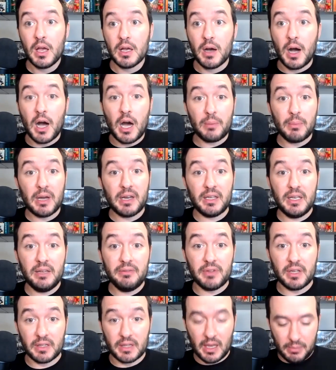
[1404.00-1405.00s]
On Monday
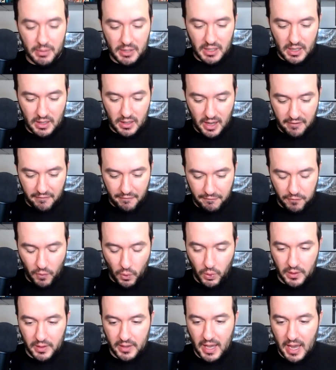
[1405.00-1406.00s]
evening, they begin a
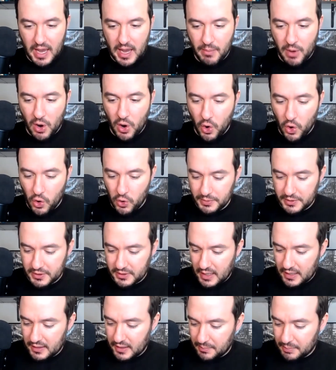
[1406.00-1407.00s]
4-game
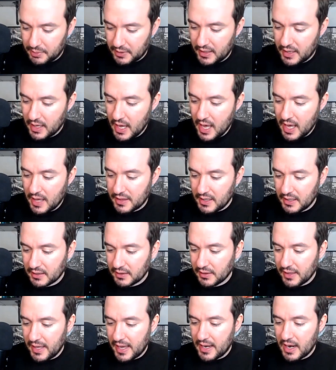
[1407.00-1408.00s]
homestand. They play the
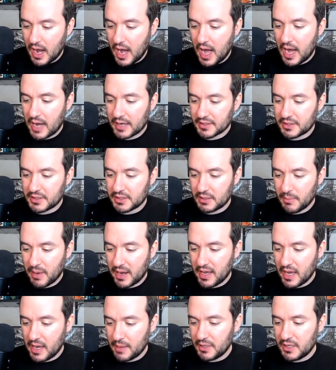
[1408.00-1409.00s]
Atlanta Hawks, the
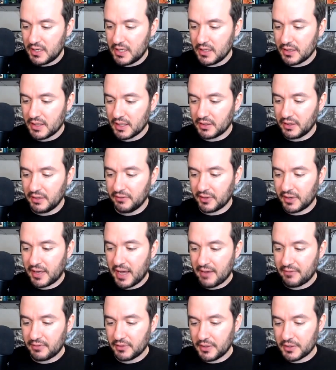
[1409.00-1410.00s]
Miami Heat, the Cleveland
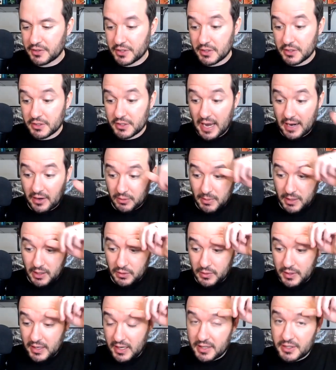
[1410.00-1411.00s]
Cavaliers, and the Sacramento
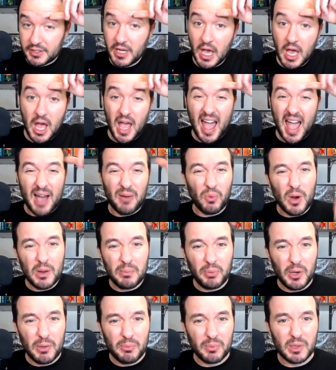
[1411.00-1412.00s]
Kings. At one
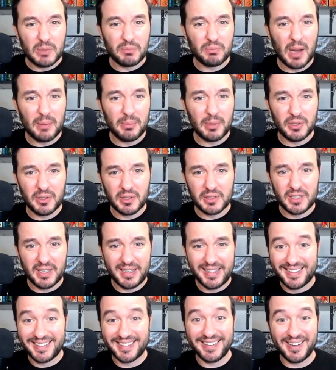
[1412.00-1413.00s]
point, what probably looked
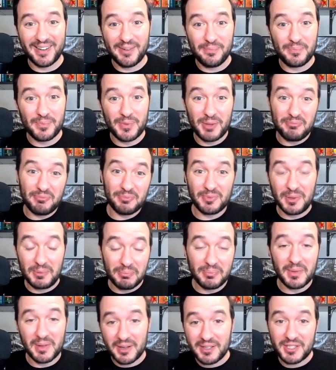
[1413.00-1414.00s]
like
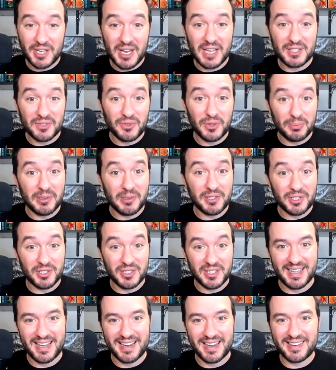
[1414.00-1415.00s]
a chance for the Blazers to
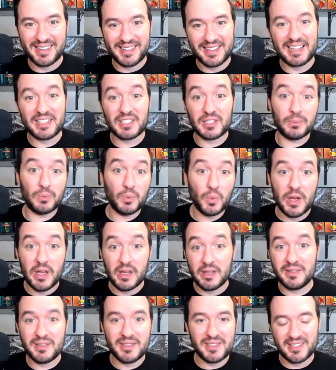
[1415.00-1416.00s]
get some
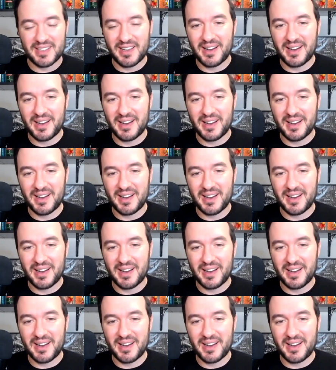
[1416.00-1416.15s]
wins,